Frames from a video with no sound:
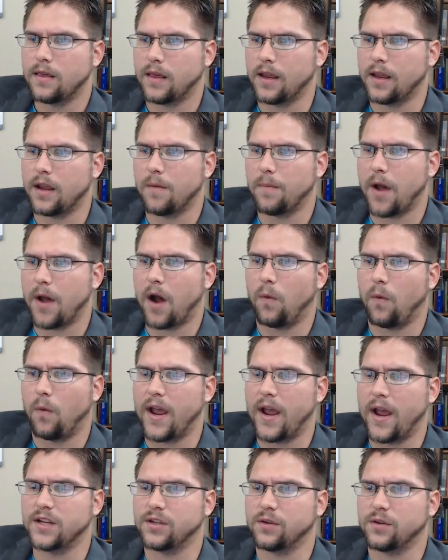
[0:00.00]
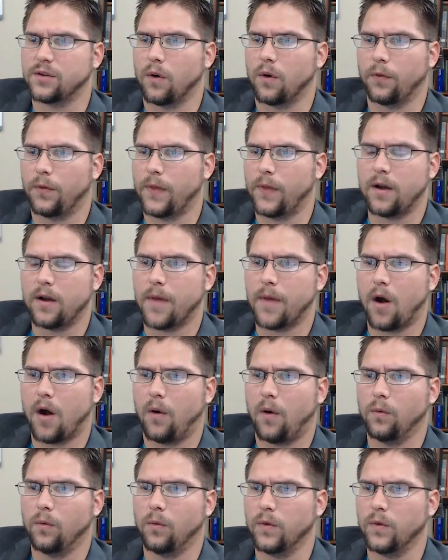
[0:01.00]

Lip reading: think about ways or think about